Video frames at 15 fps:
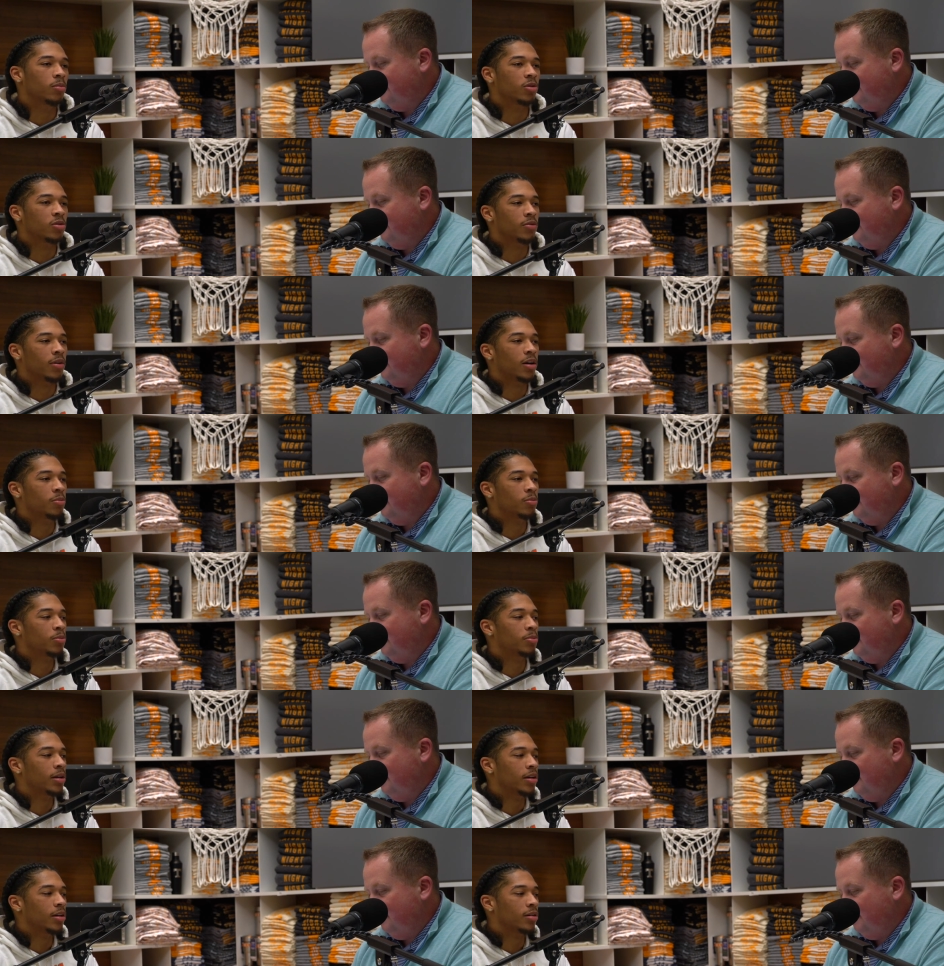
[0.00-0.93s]
Speaker 1: most valuable
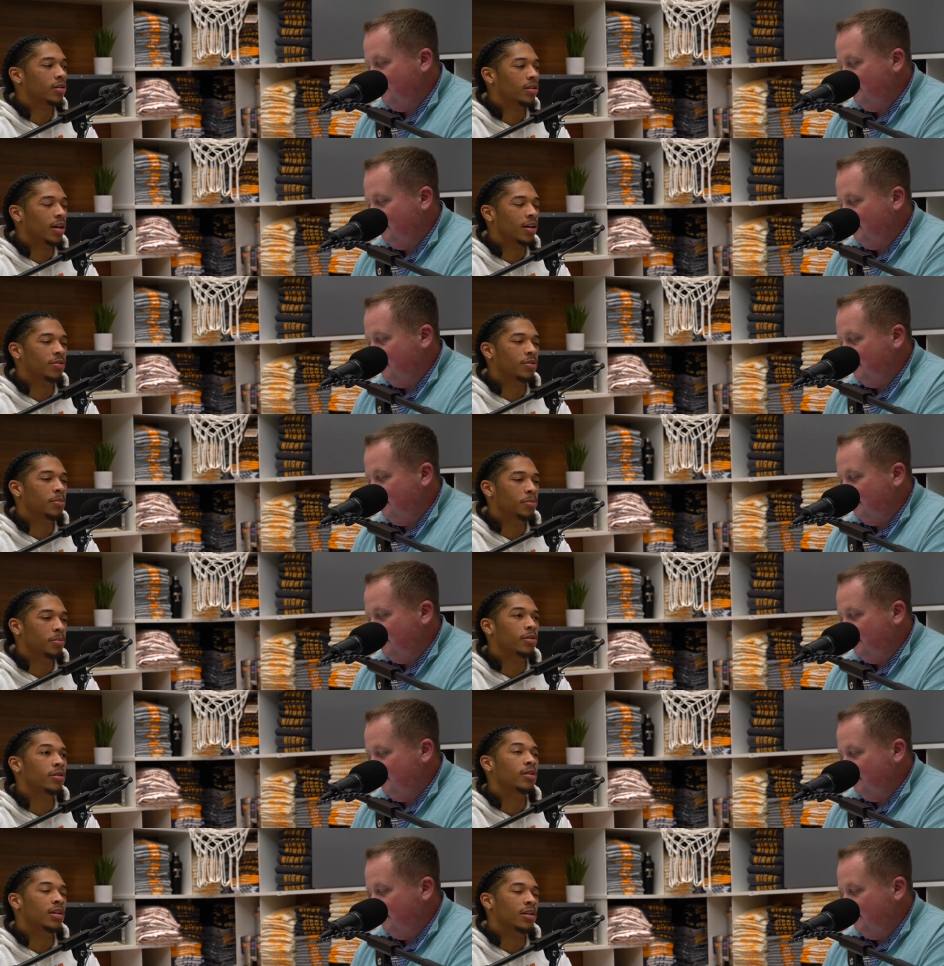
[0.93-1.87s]
player, def-
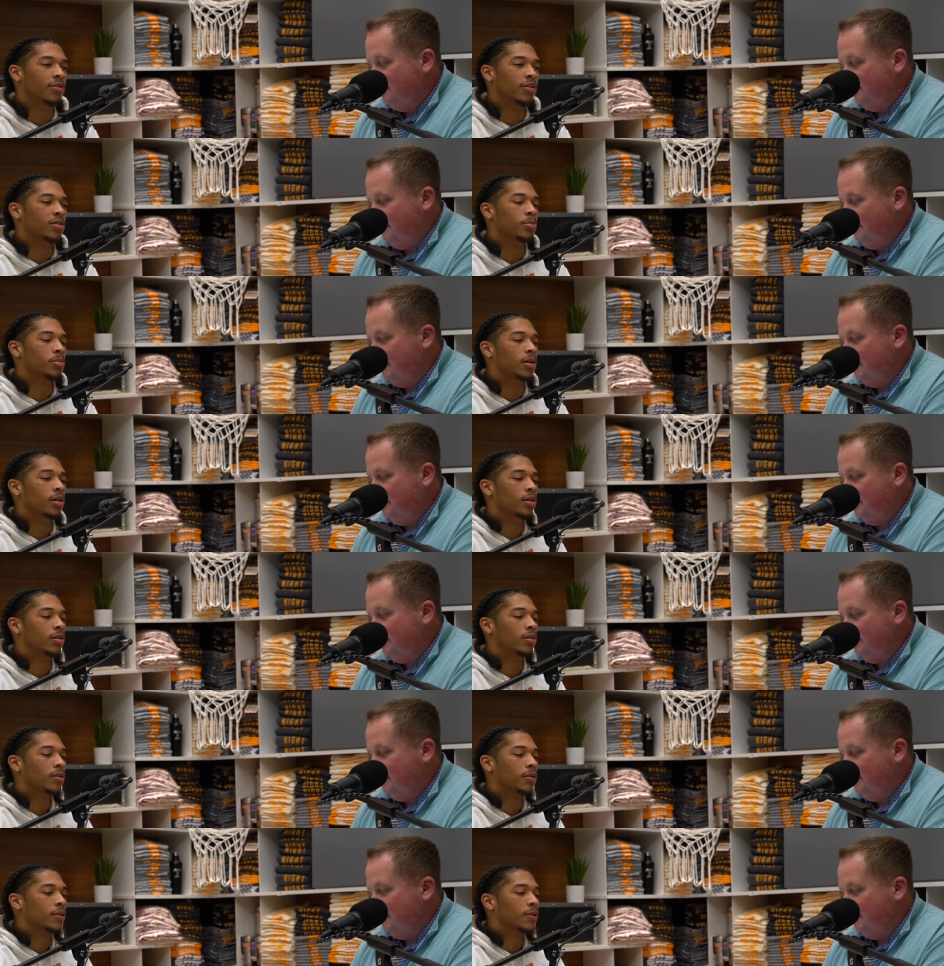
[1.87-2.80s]
defense player.
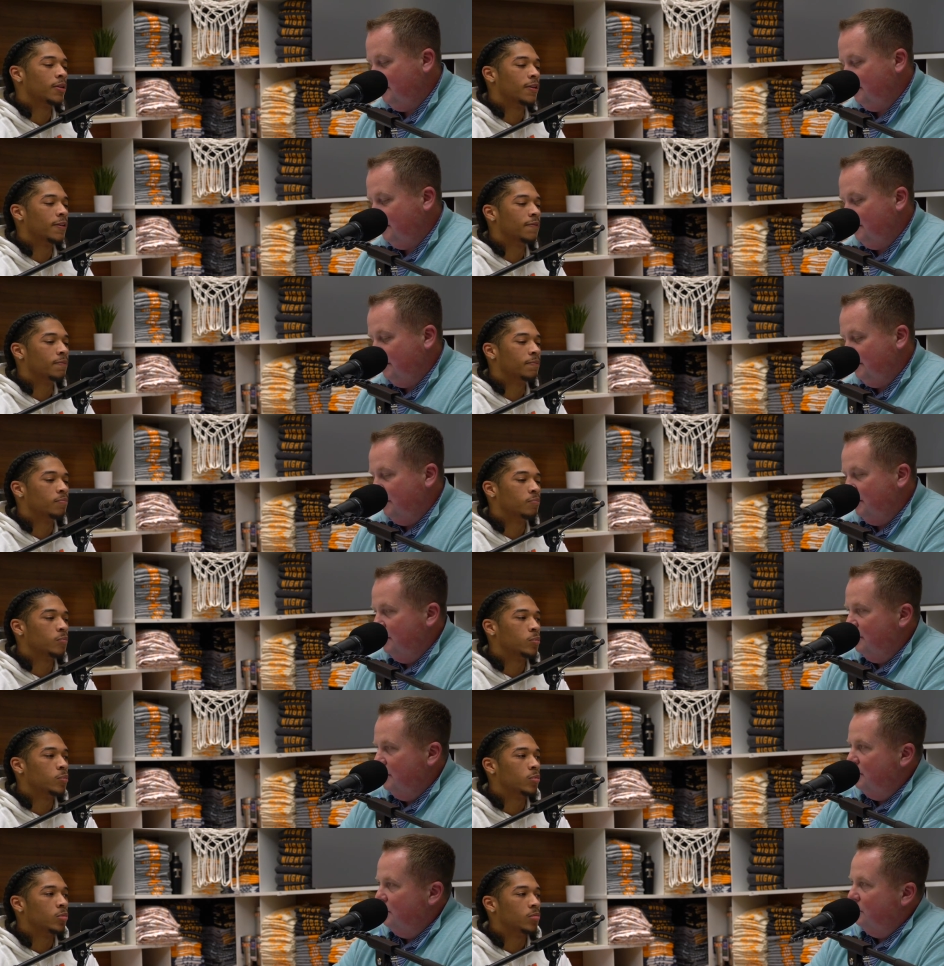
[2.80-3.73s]

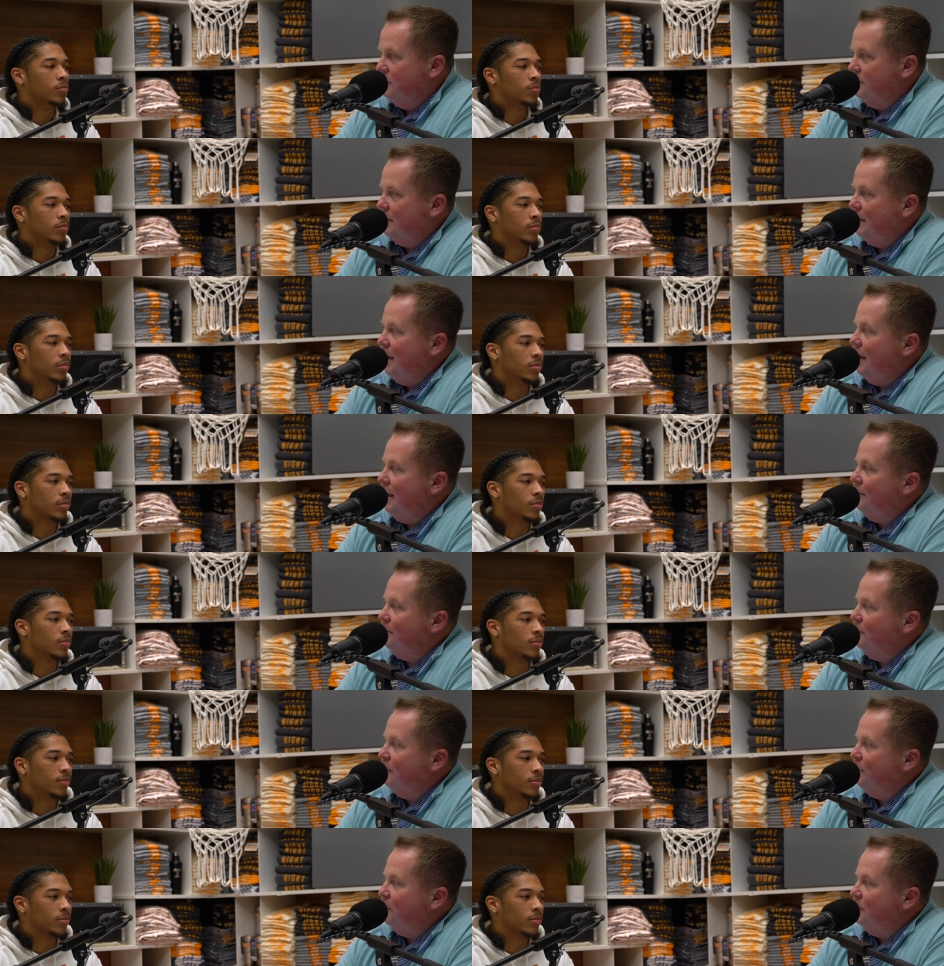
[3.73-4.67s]
Speaker 2: Well, Zakai,
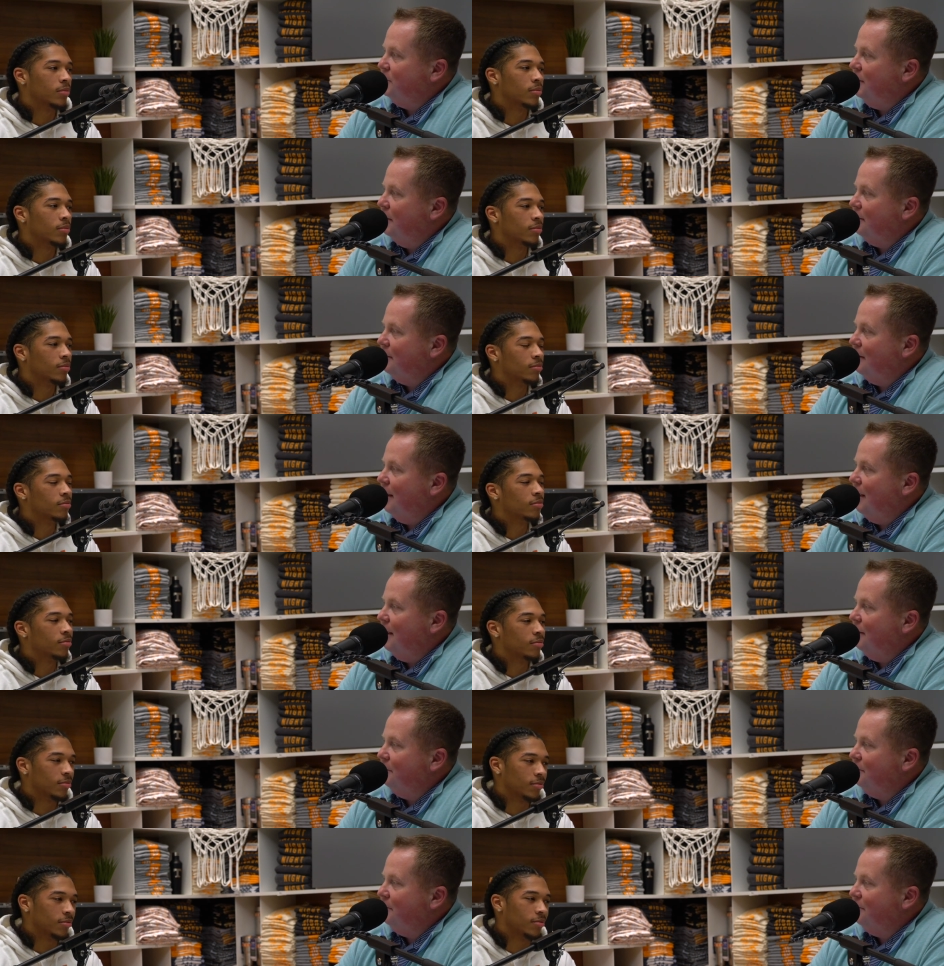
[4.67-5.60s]
we appreciate the
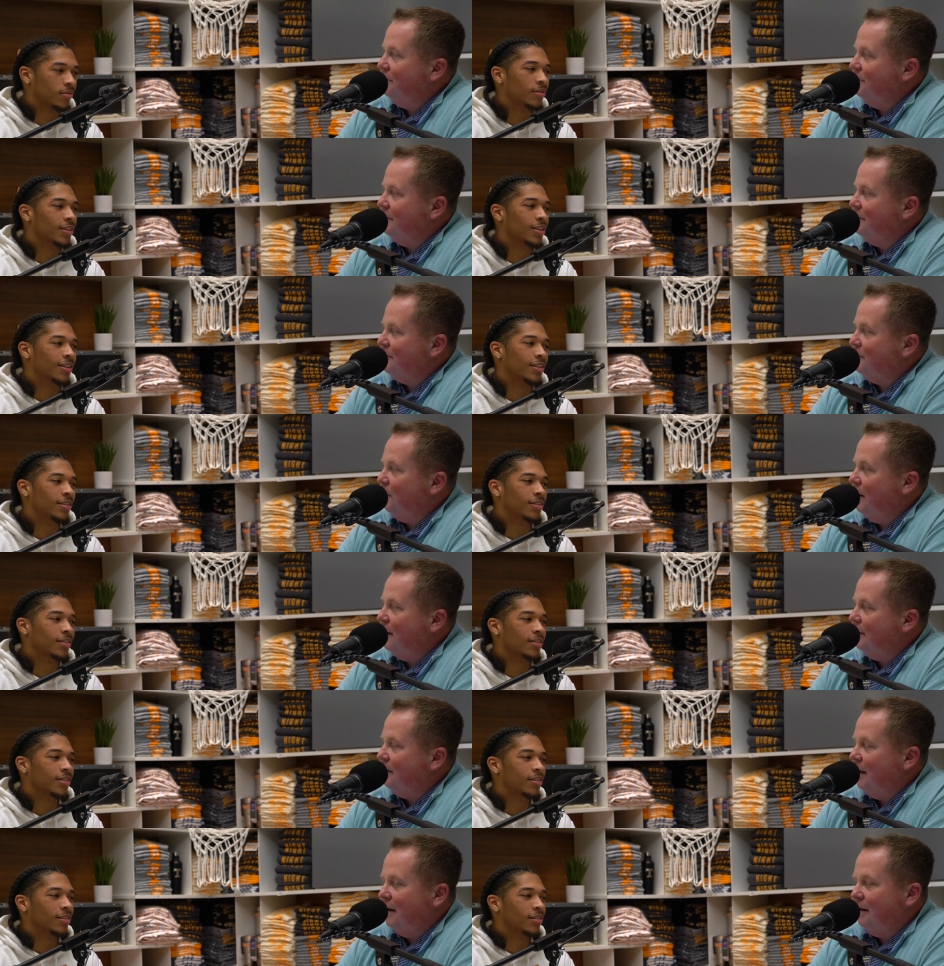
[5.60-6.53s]
time. It's a
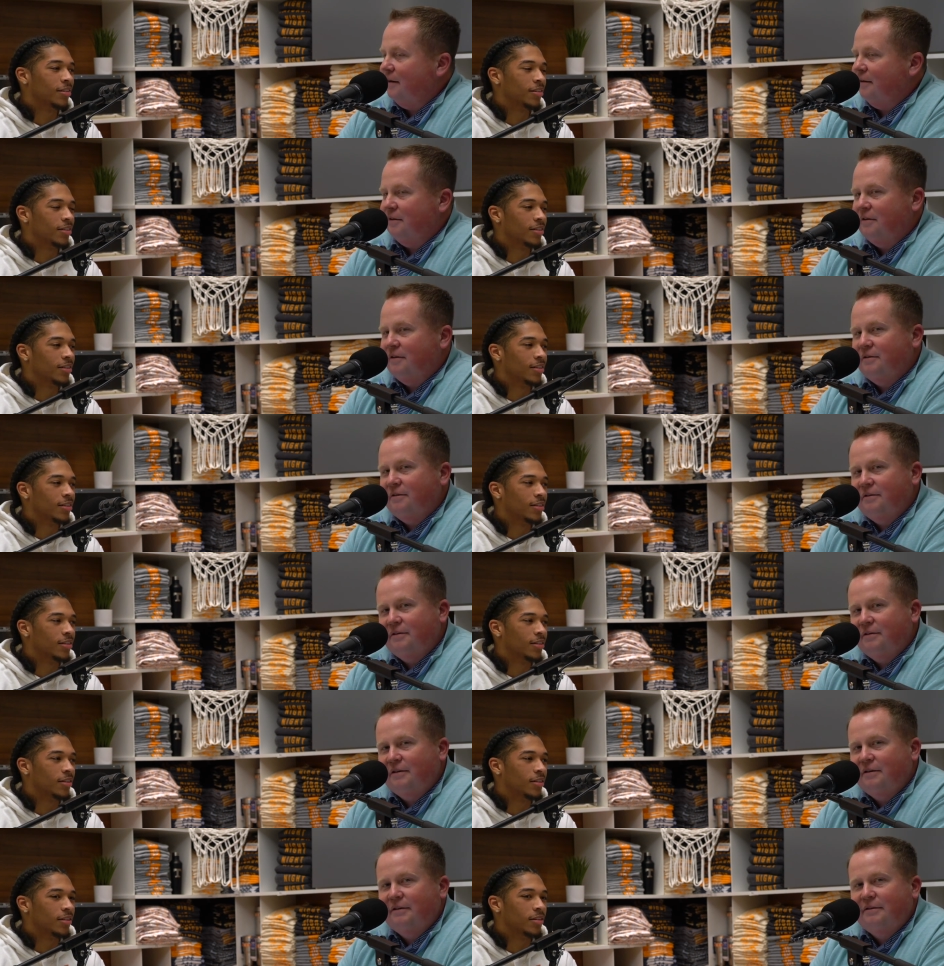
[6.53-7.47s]
great kind of
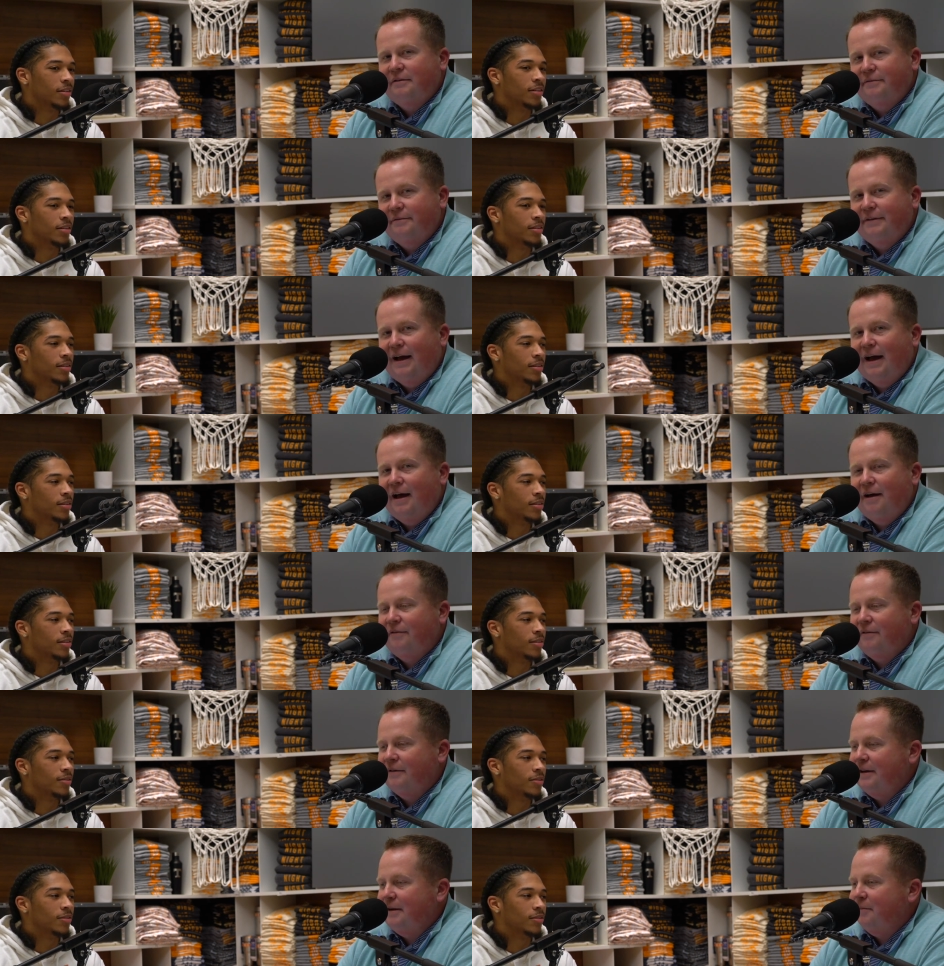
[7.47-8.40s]
dive
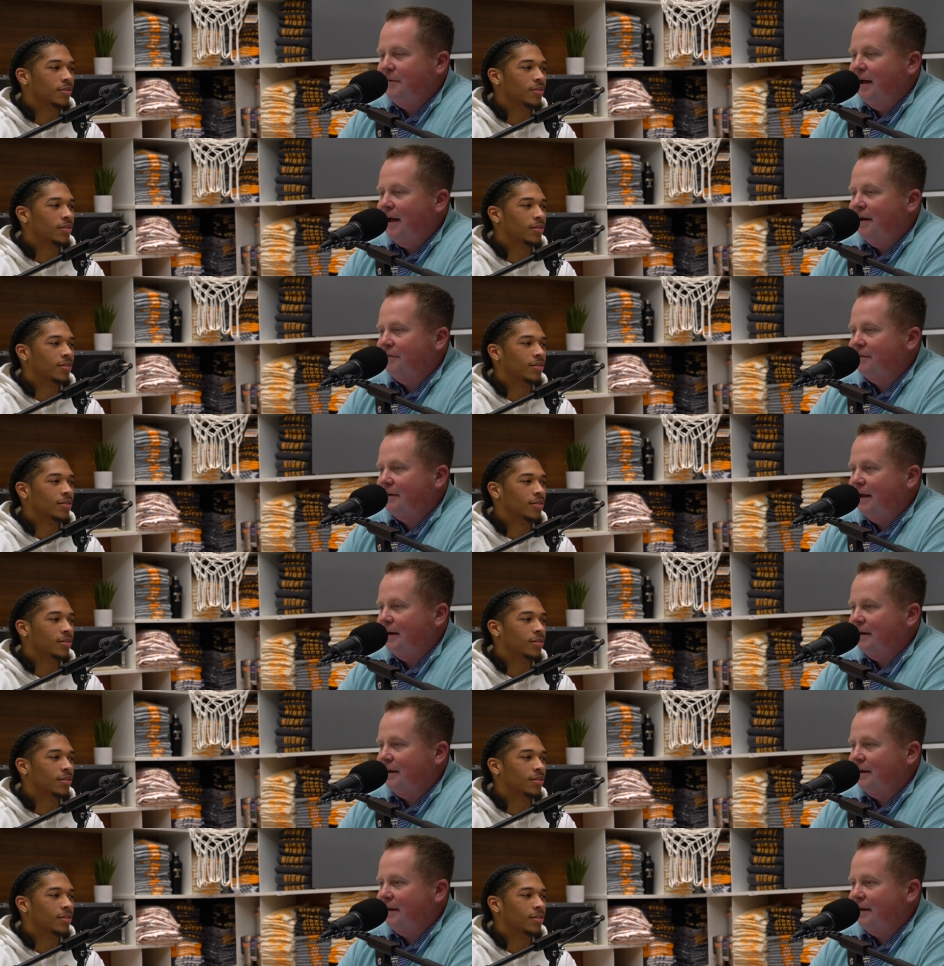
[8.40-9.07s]
and deep dive and kind